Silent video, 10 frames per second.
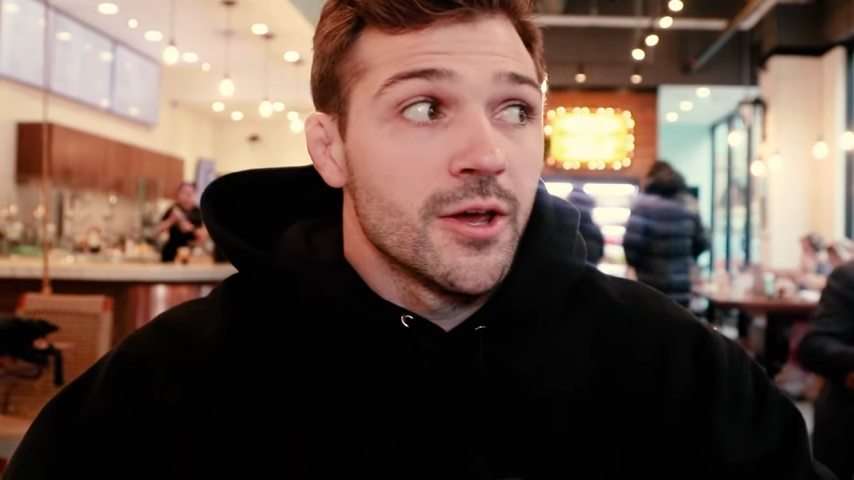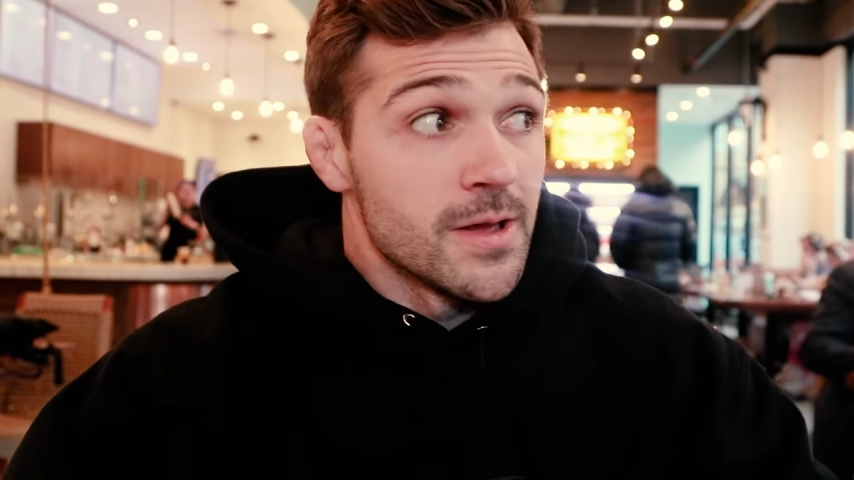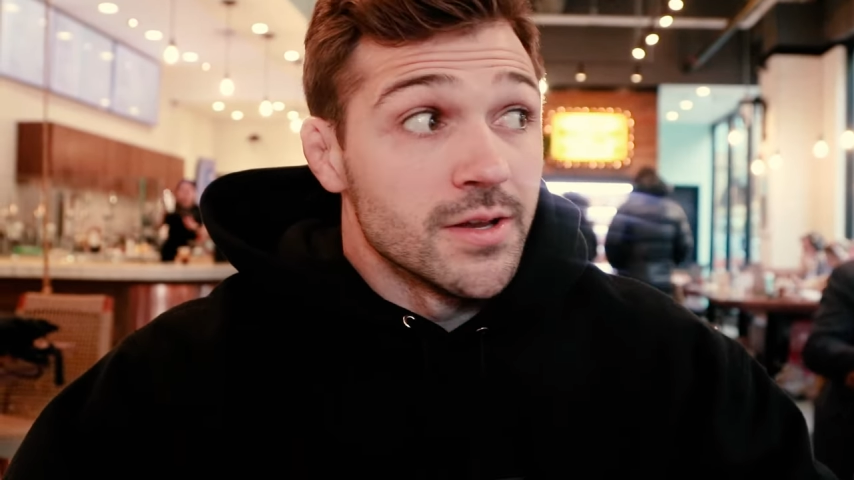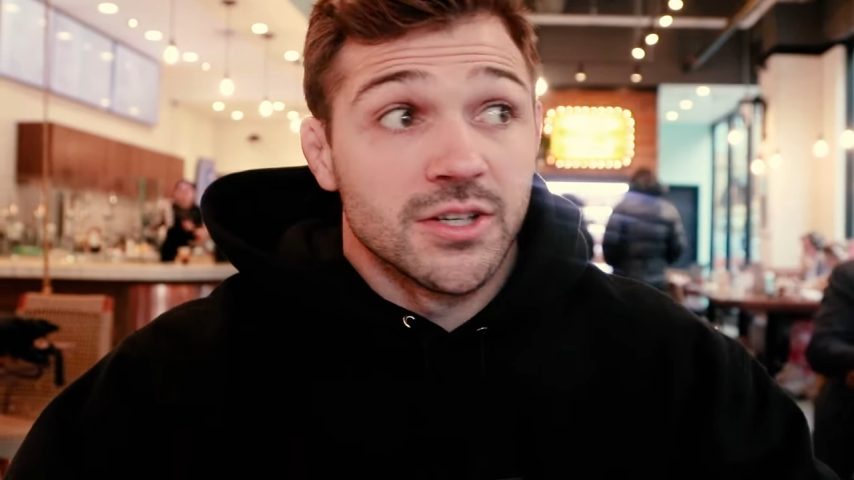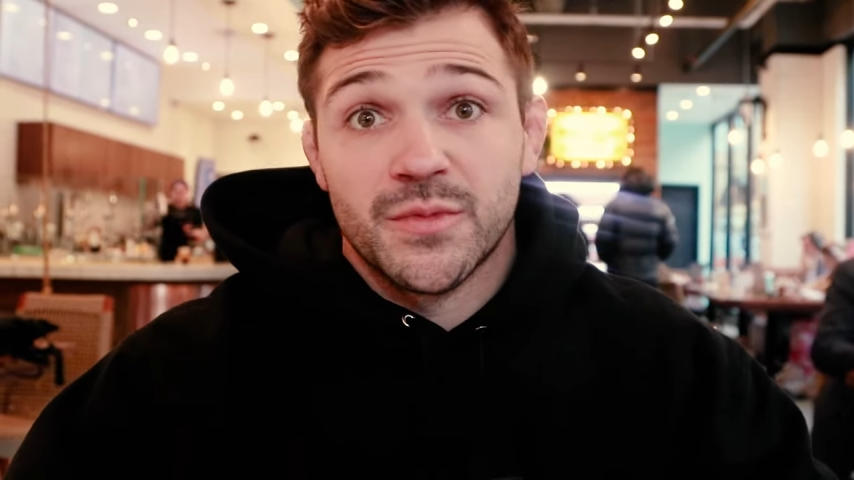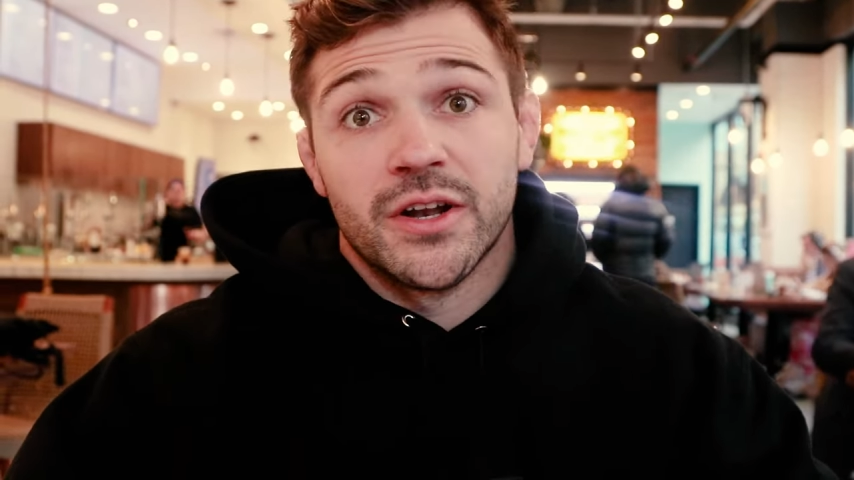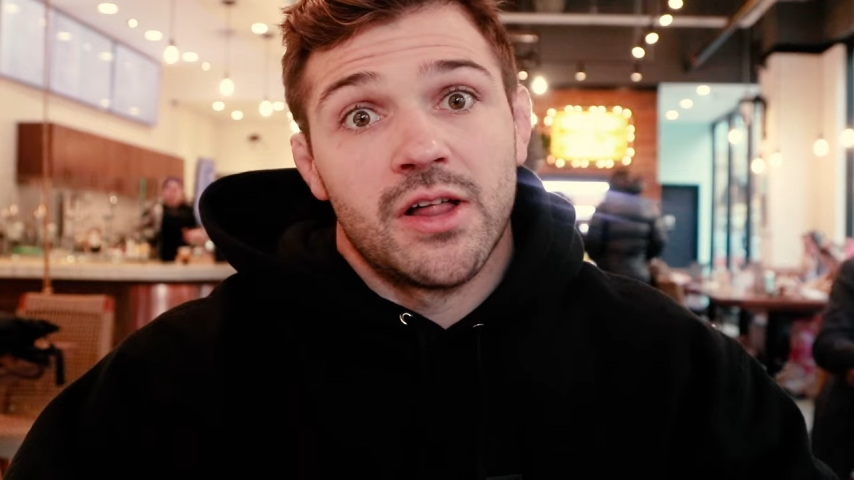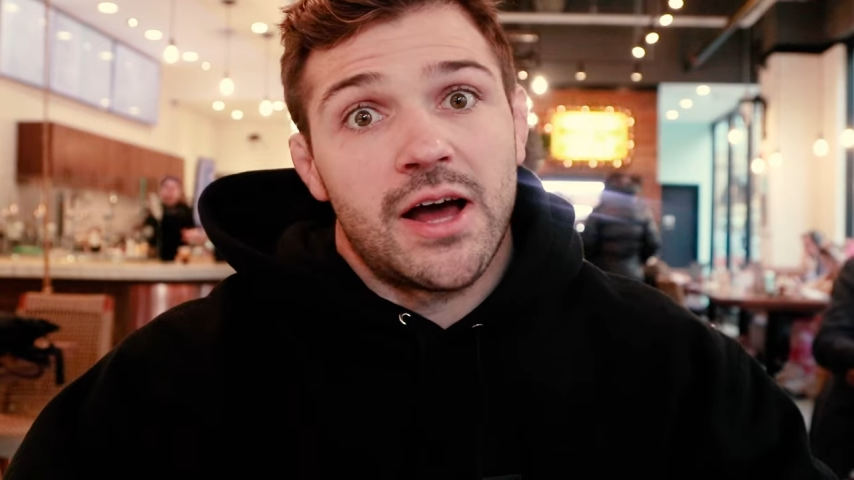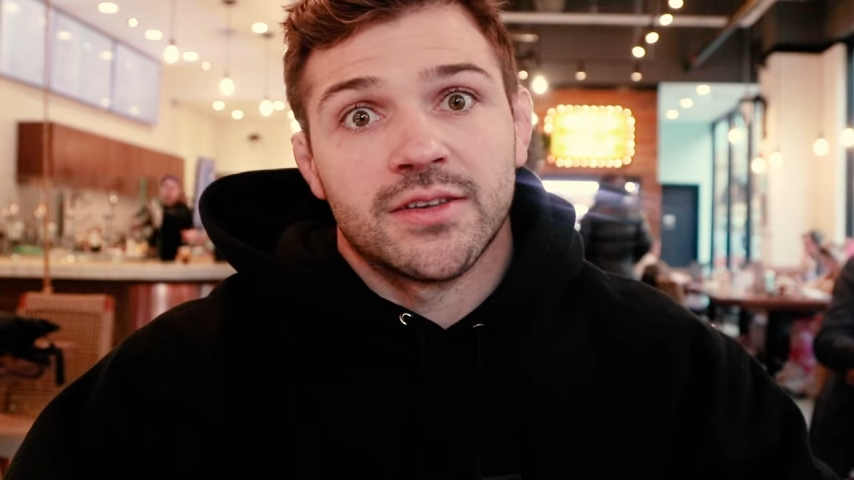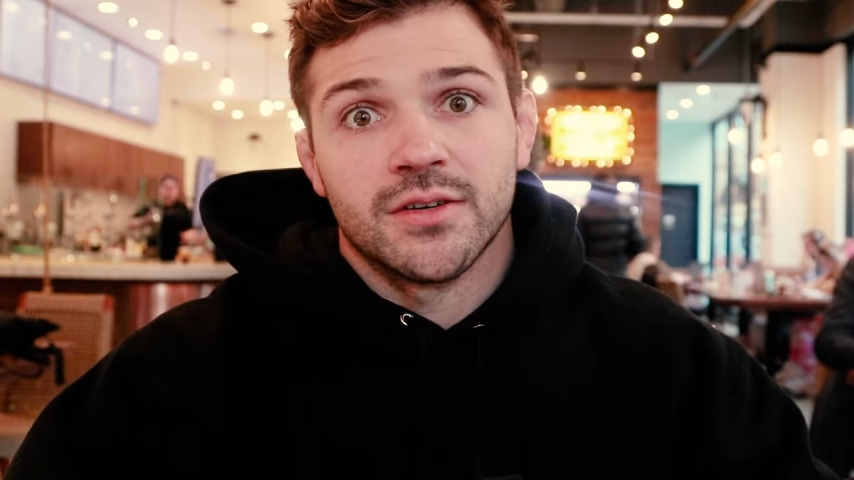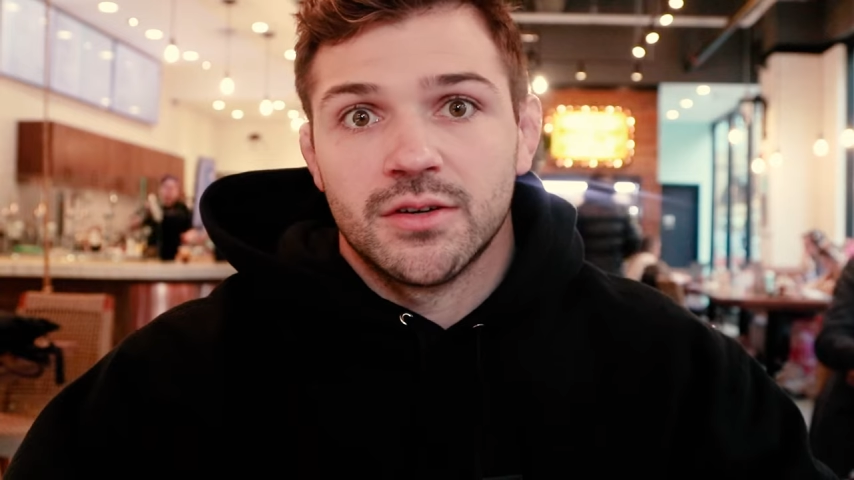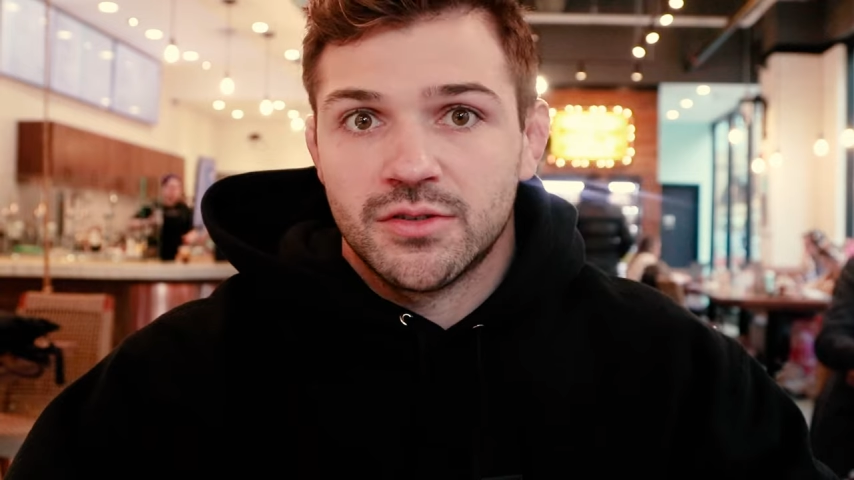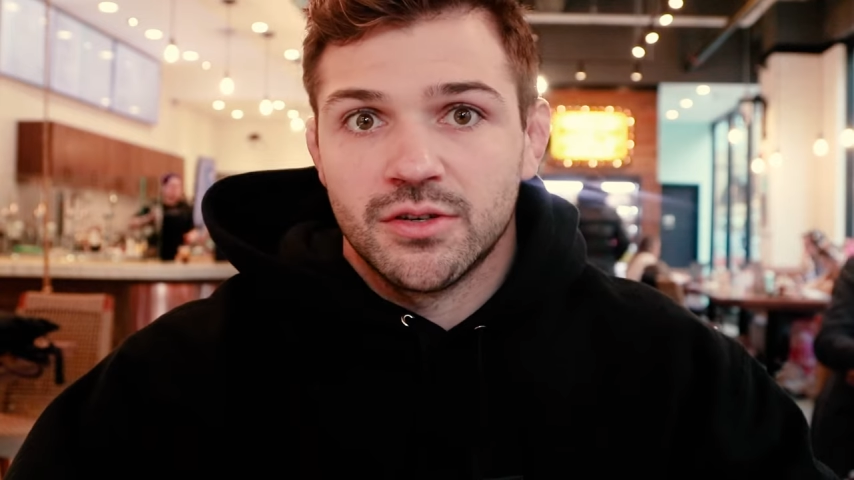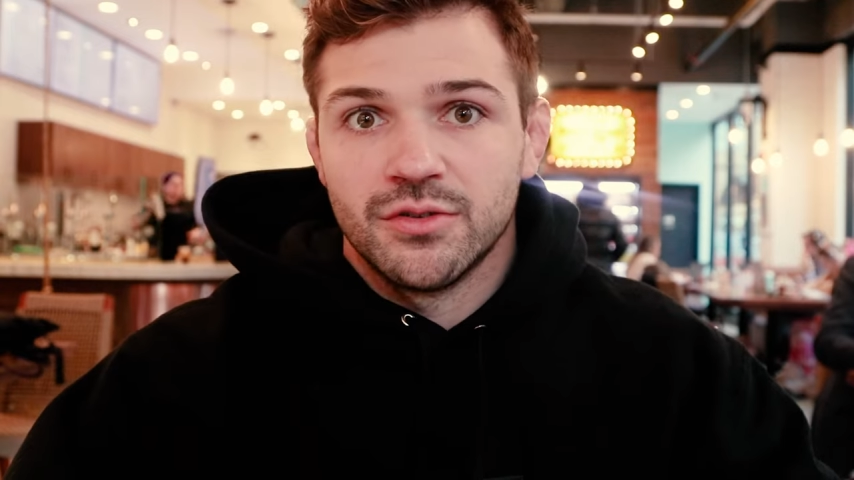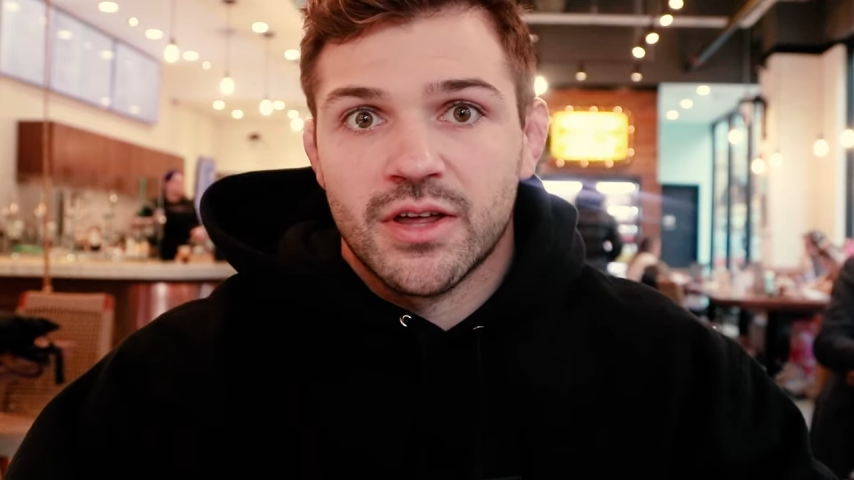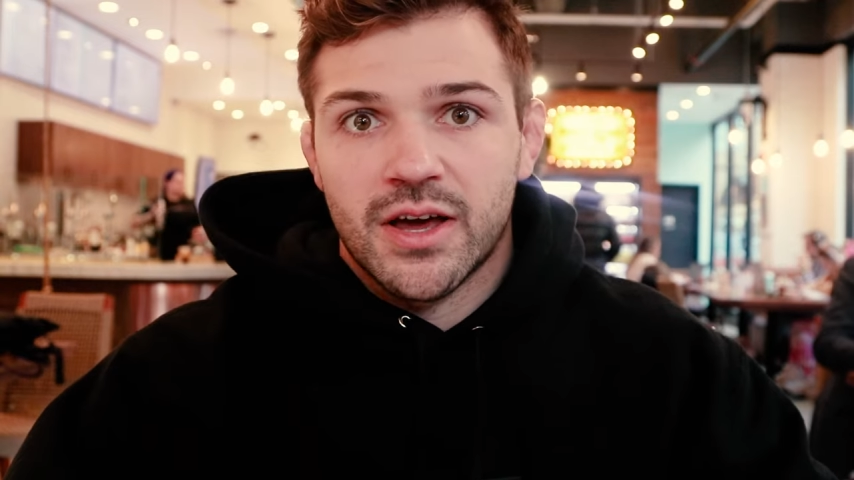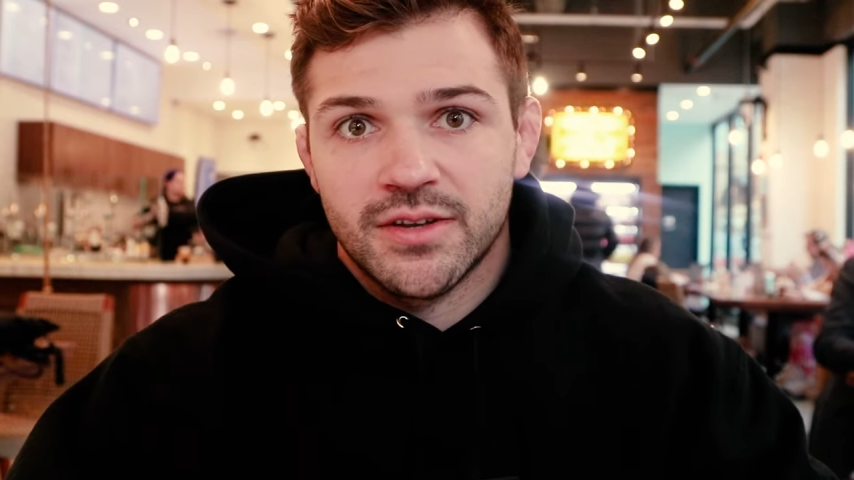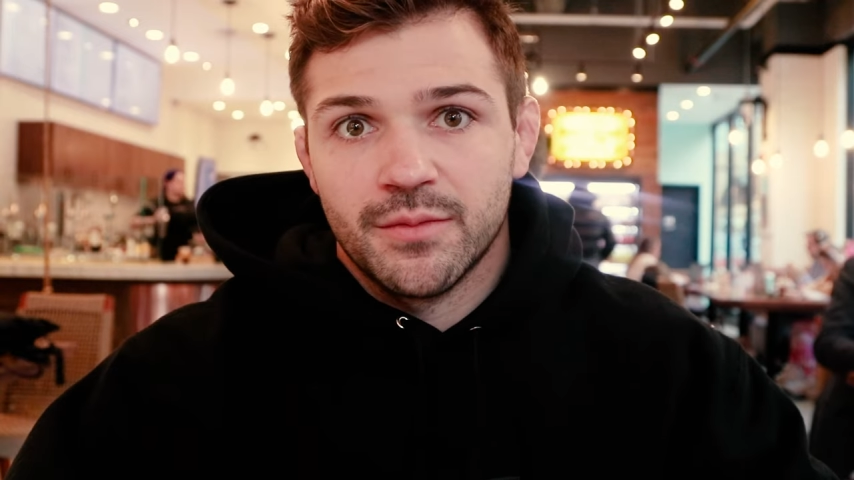it does mean a lot to, to do that,